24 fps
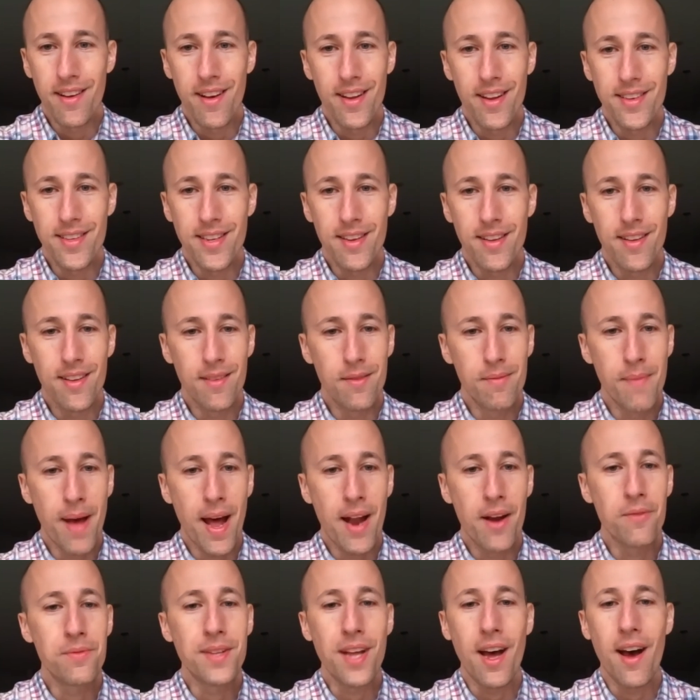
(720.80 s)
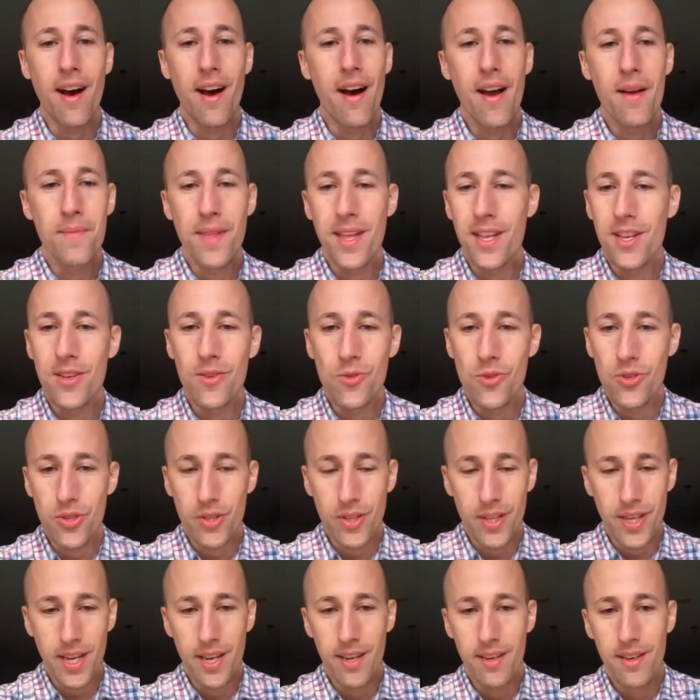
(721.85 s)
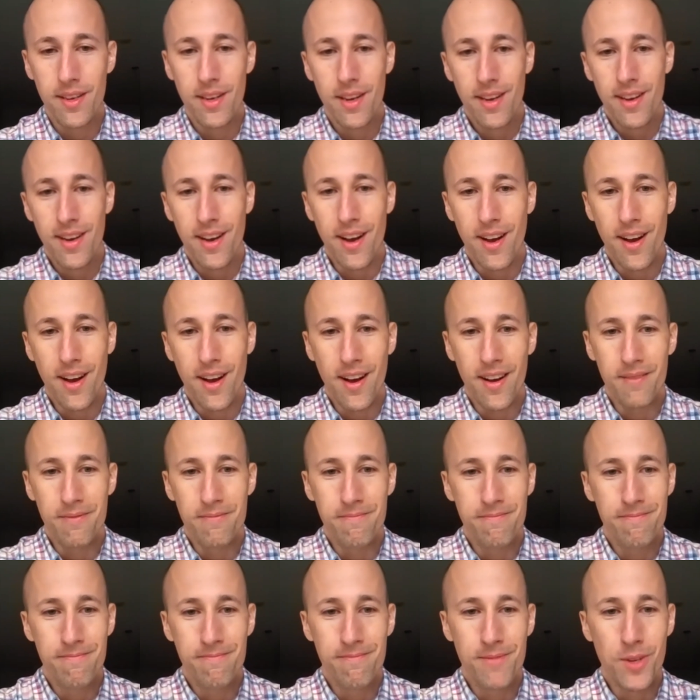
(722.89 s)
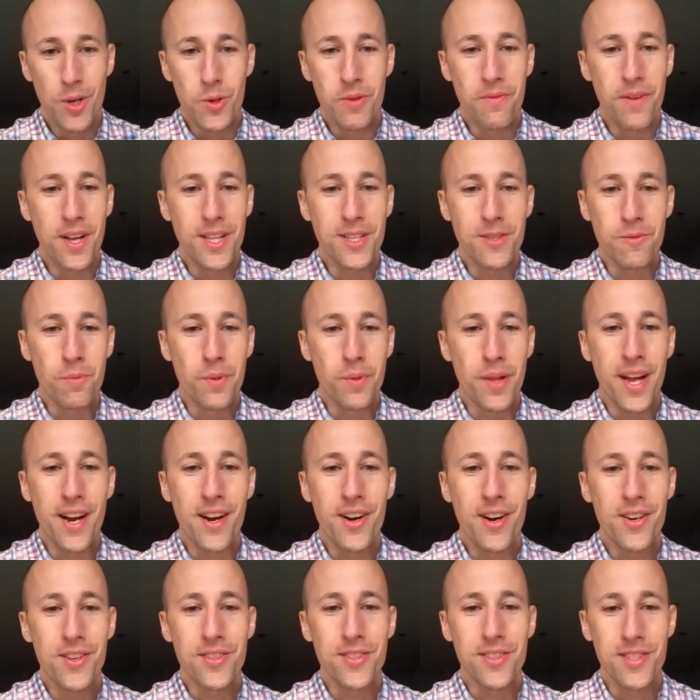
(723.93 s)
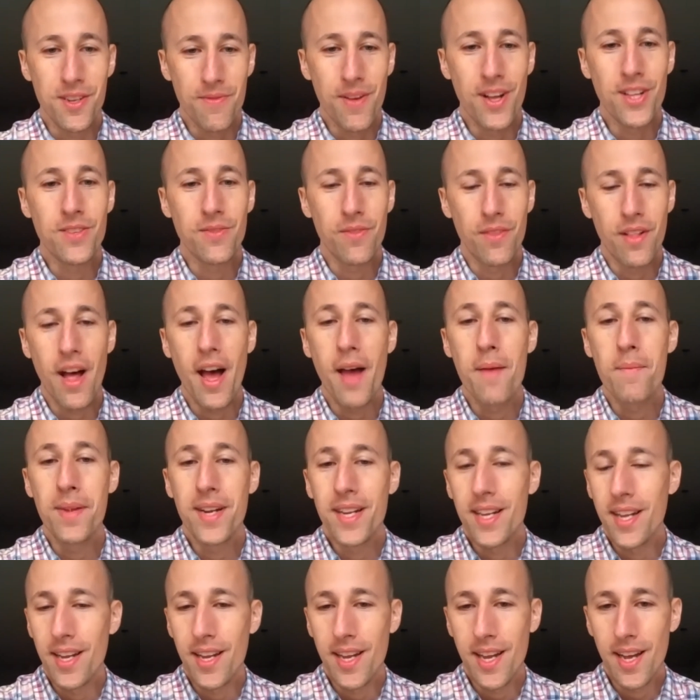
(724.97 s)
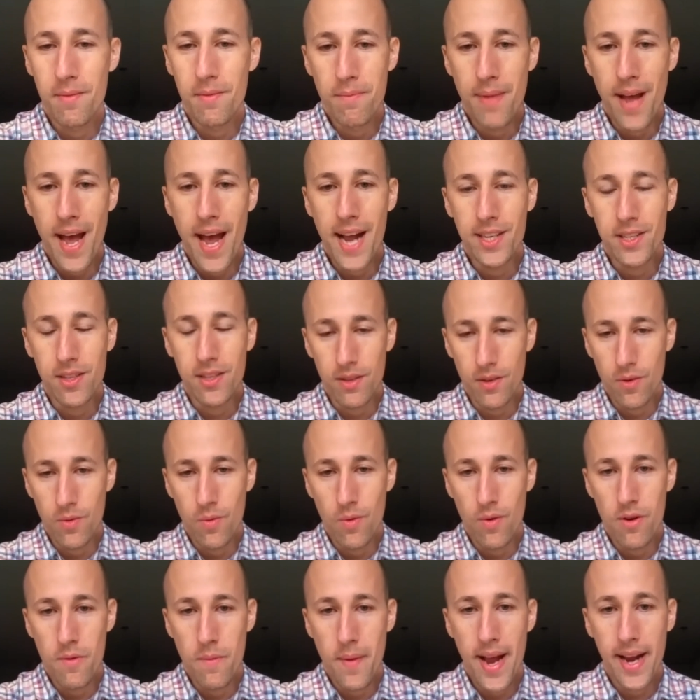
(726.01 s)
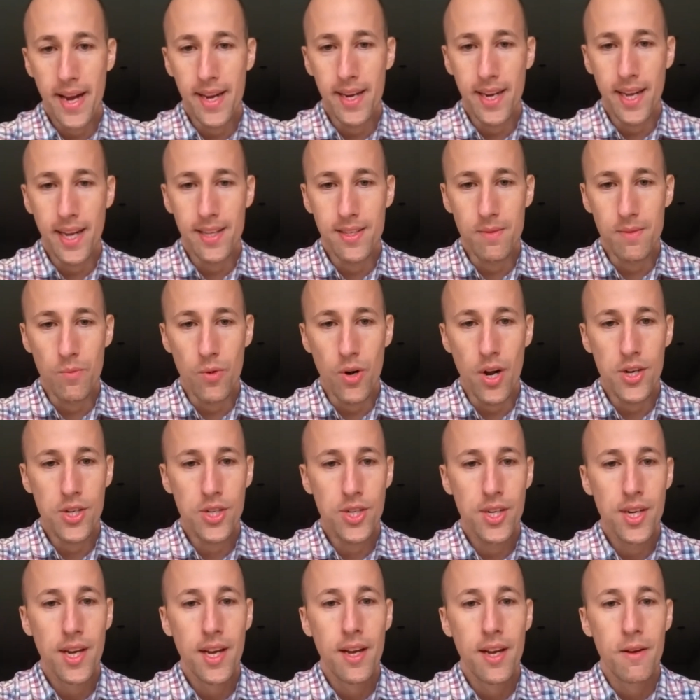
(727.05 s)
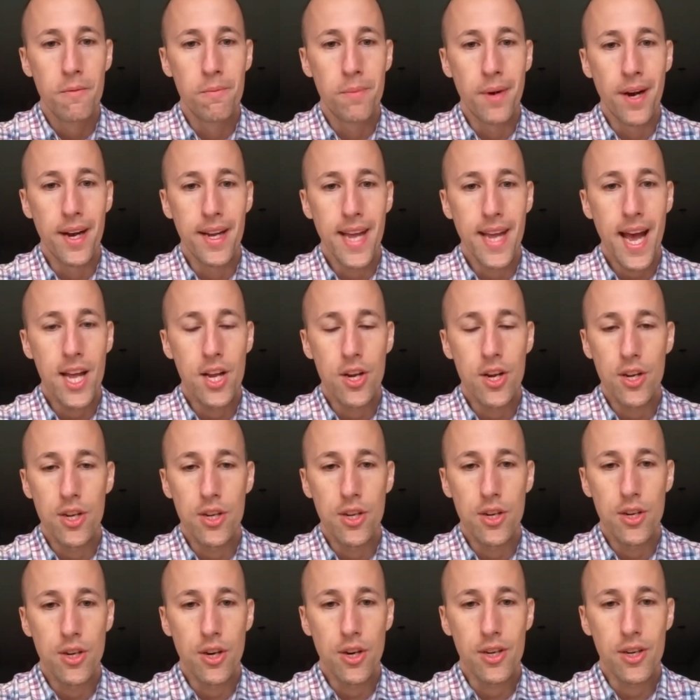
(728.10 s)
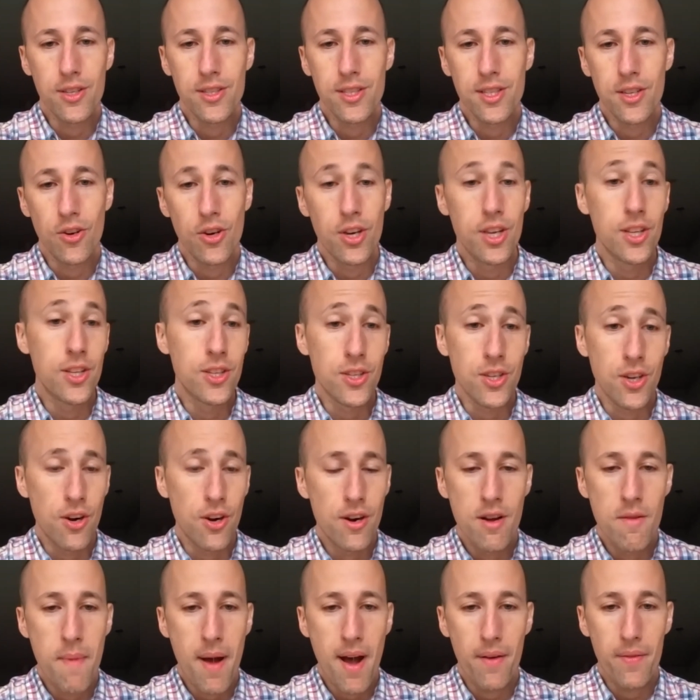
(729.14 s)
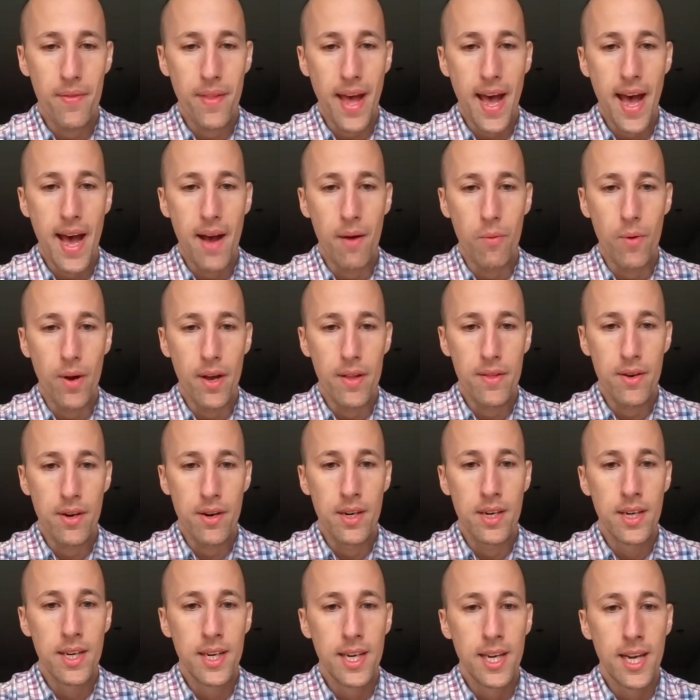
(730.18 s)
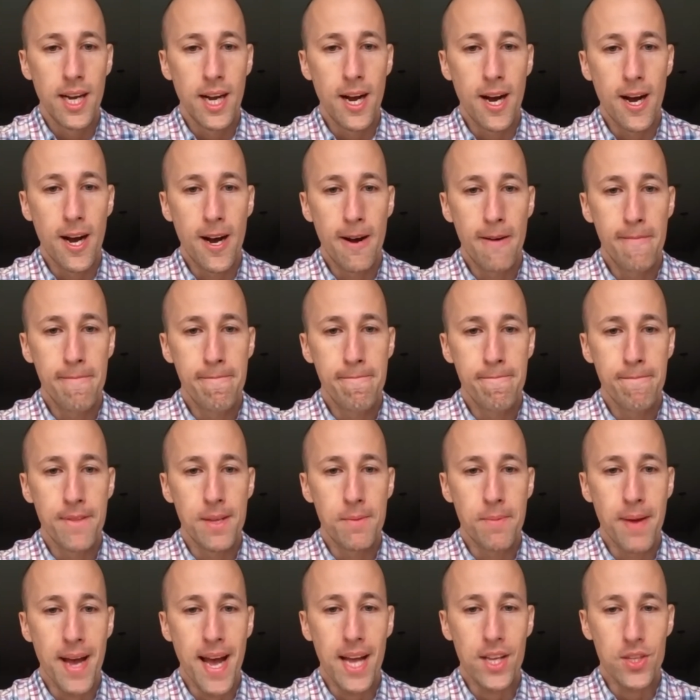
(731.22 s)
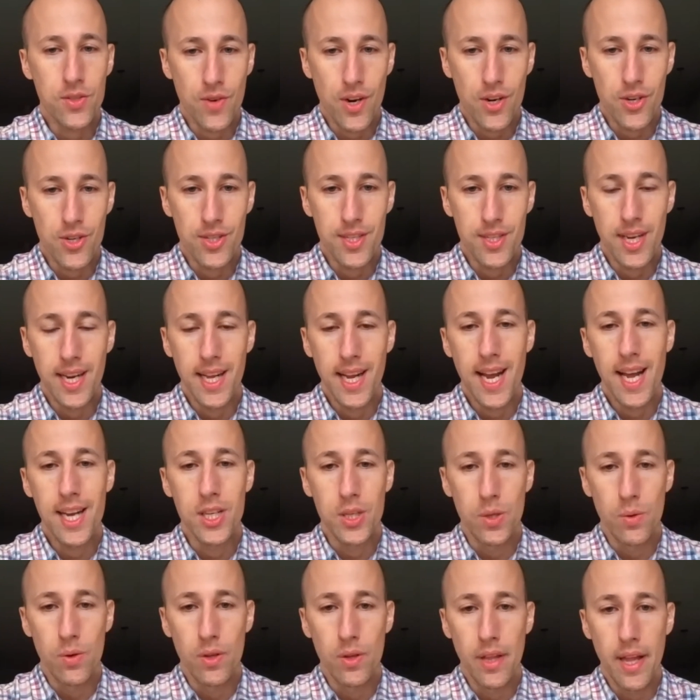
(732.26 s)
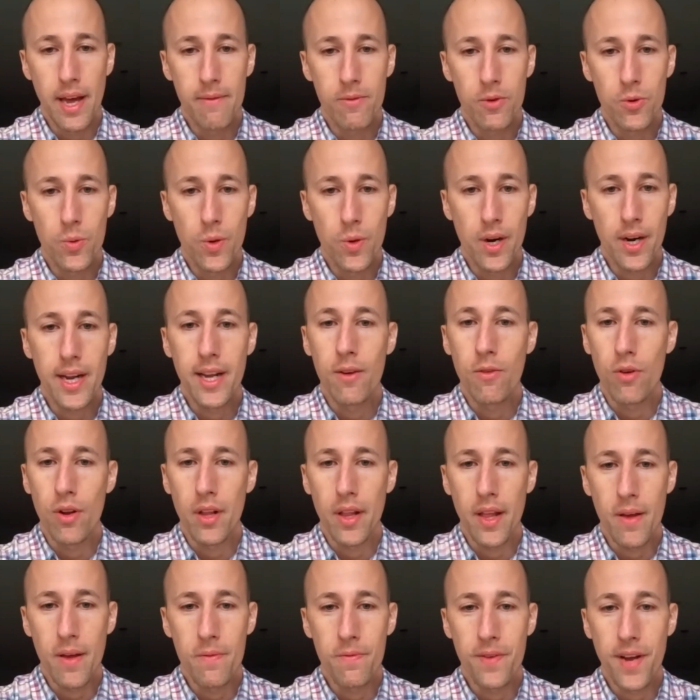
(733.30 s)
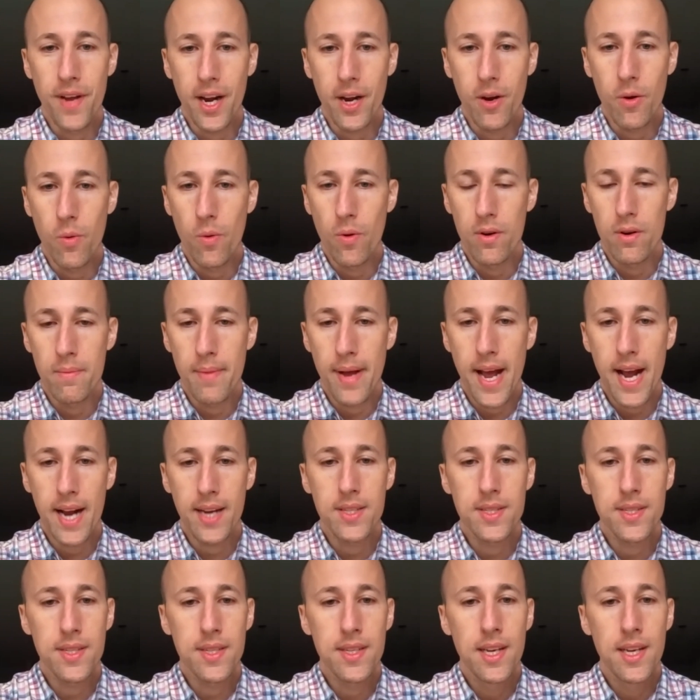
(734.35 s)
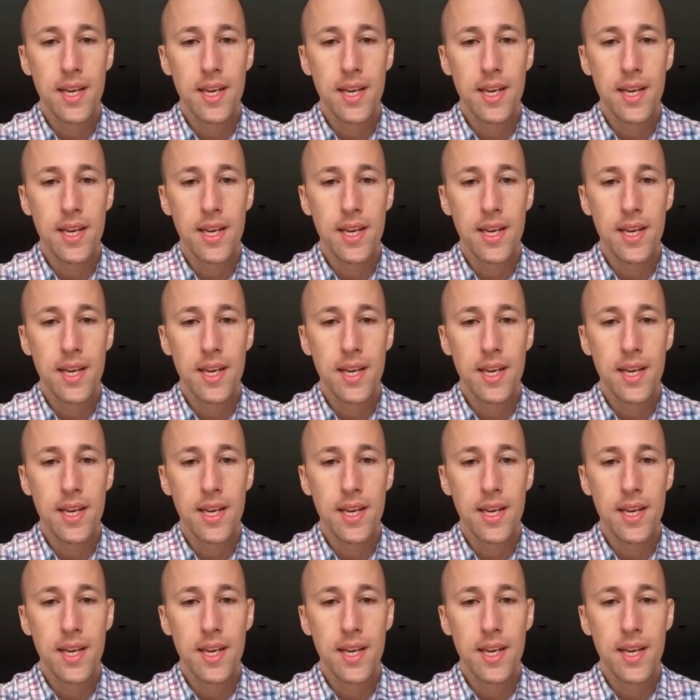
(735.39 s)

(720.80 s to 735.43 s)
an amount of time that usually defensive players, defensive linemen can get back to the quarterback and get some rush. But yeah, you're still concerned about that, whether the pass rush is going to get to a level where it can really affect quarterbacks